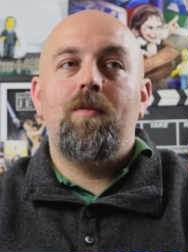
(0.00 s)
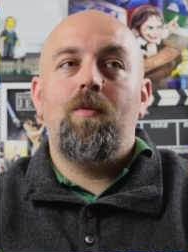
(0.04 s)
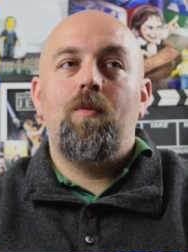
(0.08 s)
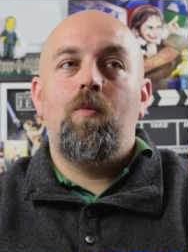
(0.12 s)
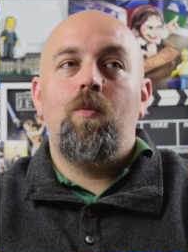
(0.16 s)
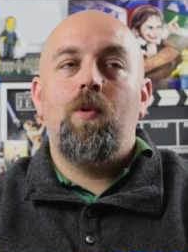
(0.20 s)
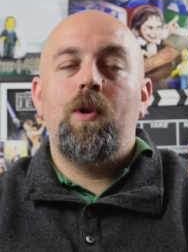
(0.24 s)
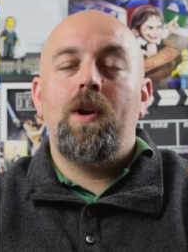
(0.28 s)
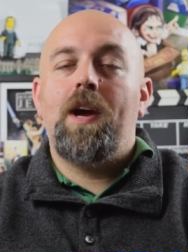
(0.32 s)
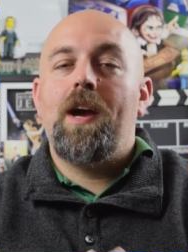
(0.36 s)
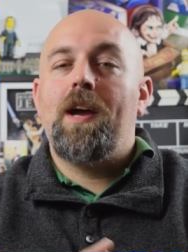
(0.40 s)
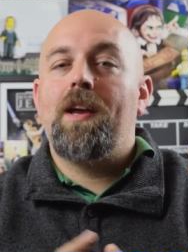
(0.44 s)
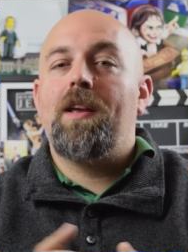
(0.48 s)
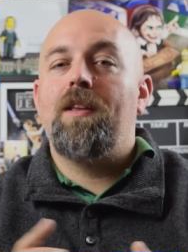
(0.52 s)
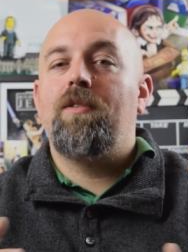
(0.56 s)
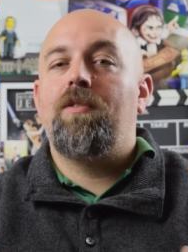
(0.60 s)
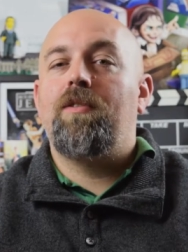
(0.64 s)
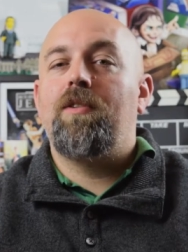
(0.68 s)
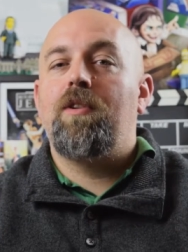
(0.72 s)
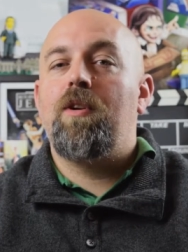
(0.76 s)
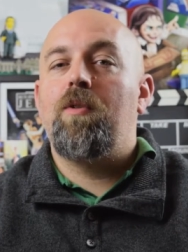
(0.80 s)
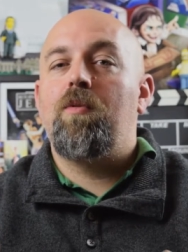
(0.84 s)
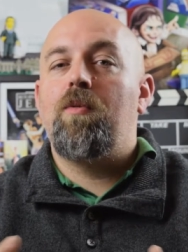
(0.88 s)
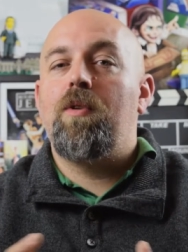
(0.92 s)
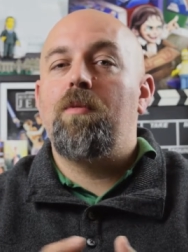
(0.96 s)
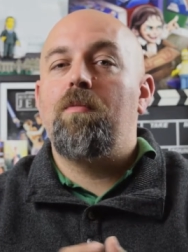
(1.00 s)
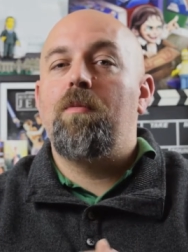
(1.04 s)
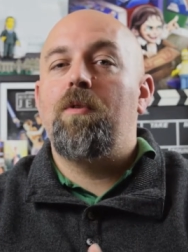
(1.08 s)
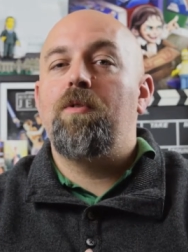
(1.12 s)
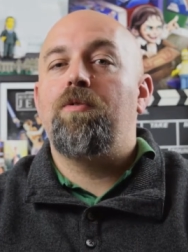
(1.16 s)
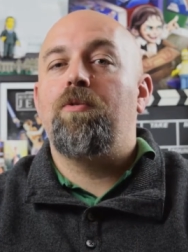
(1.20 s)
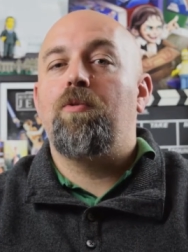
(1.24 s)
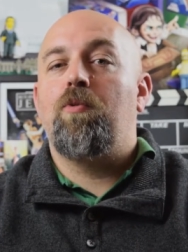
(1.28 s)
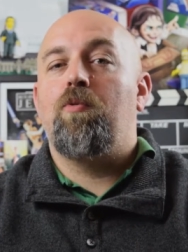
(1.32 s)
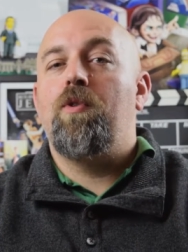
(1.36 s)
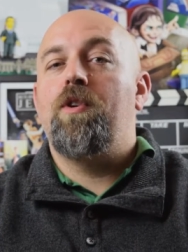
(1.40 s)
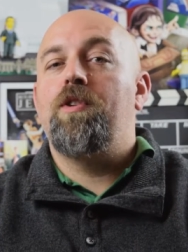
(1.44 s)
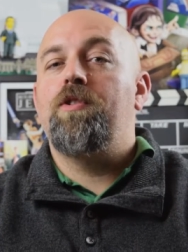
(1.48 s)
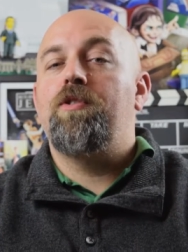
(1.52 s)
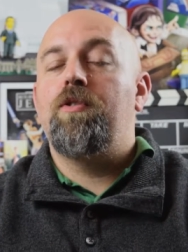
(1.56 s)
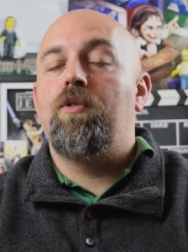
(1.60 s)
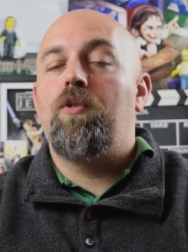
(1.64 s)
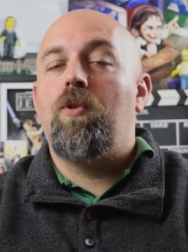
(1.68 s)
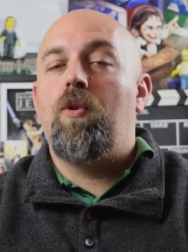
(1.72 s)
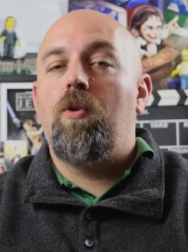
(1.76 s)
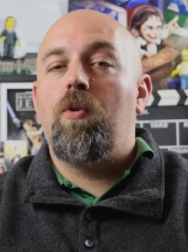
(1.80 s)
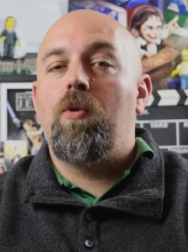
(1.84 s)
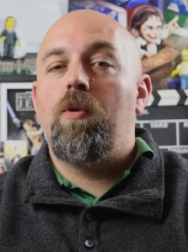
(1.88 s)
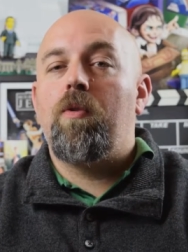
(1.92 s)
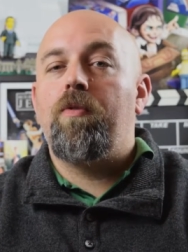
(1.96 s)
what I consider one of the most original
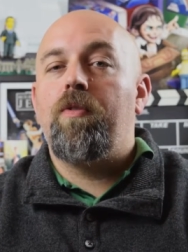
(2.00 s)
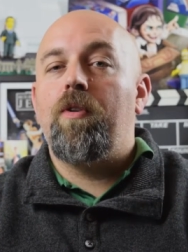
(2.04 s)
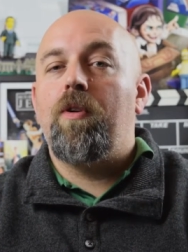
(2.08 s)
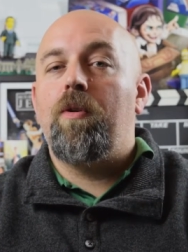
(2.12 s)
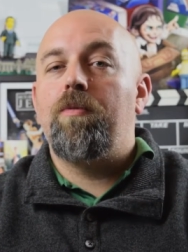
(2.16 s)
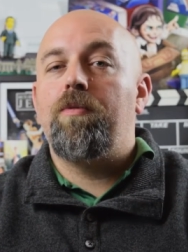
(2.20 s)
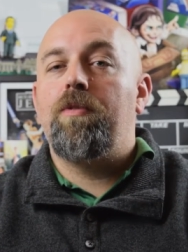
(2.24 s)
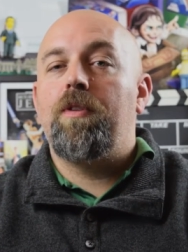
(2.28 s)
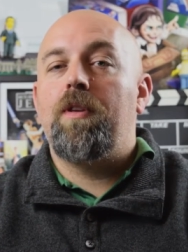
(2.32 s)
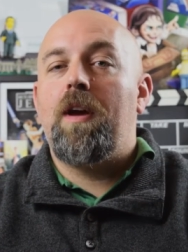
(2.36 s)
horror films